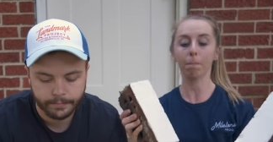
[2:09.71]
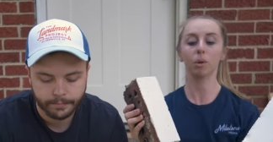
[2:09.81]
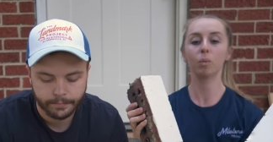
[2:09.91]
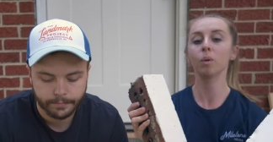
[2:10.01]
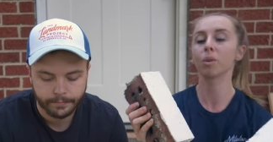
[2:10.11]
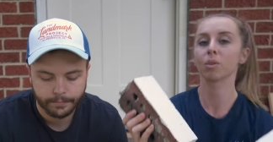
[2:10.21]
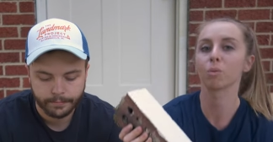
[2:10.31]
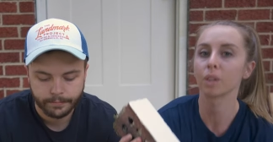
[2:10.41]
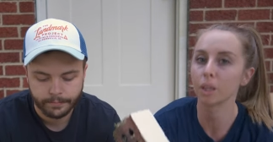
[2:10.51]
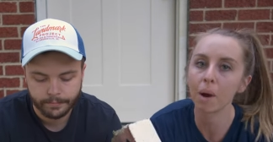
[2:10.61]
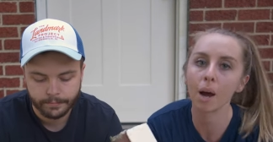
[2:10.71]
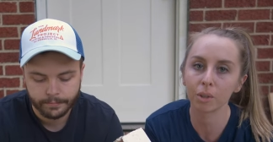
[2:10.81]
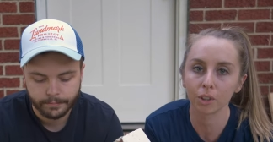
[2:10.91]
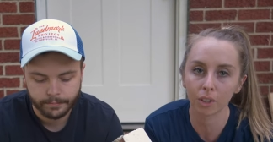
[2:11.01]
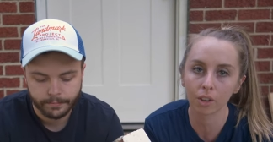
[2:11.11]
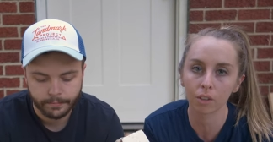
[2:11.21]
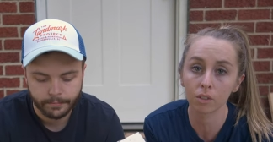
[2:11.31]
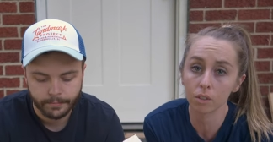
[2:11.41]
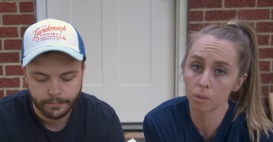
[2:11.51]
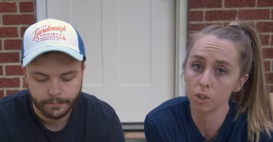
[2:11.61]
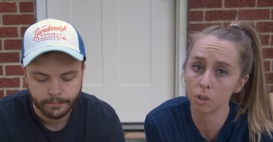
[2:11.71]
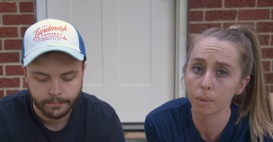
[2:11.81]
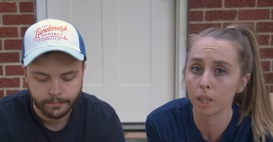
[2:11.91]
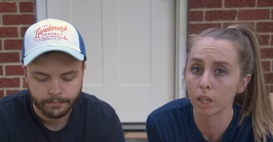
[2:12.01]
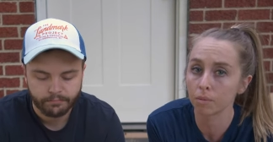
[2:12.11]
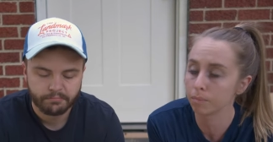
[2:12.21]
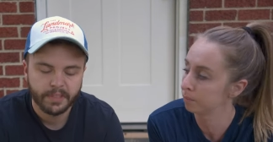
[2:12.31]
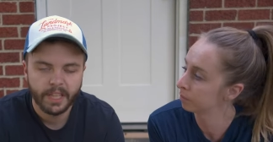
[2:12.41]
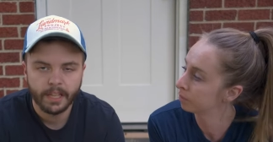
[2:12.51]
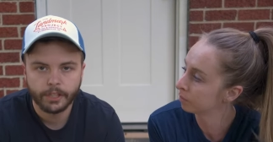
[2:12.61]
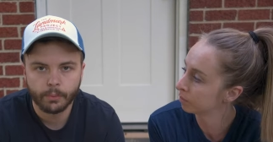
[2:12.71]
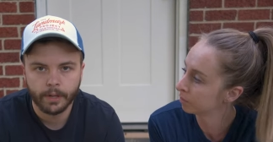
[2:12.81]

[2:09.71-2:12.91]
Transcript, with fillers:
Speaker 1: but we went with a really popular color, so we should be good.
Speaker 2: Yeah, it should